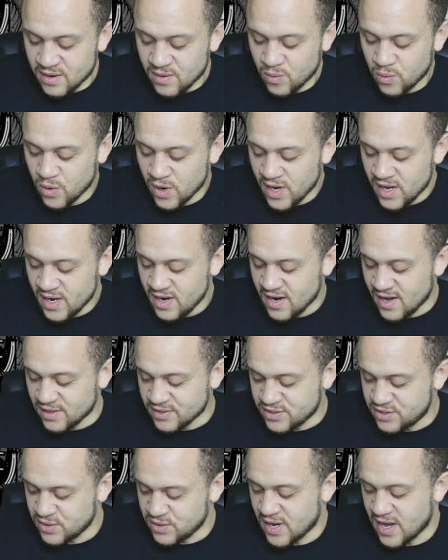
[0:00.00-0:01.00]
What
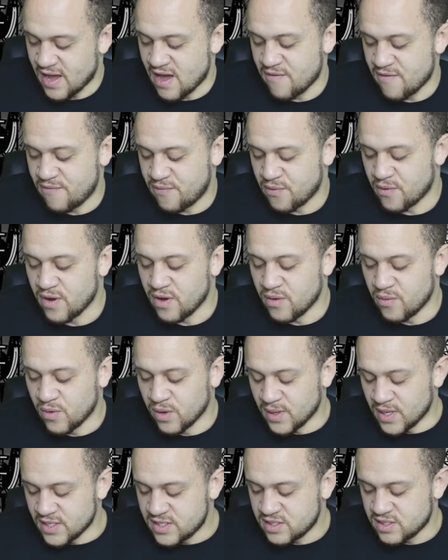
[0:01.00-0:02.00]
else do I have for you?
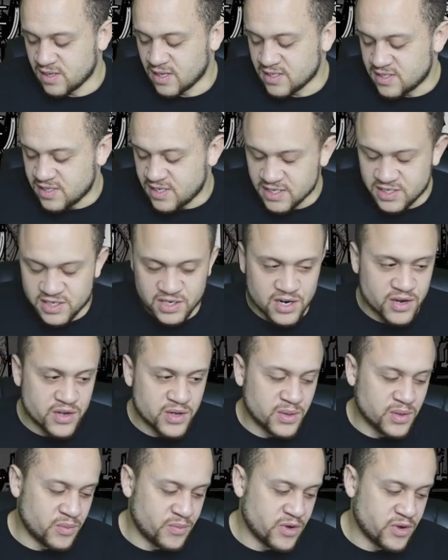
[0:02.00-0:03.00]
Well, let's get to know you
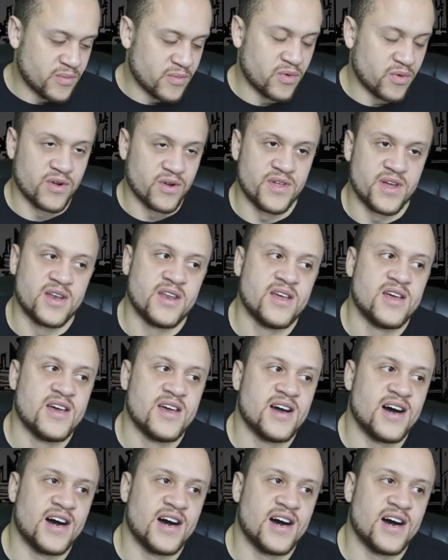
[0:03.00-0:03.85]
a little bit more then.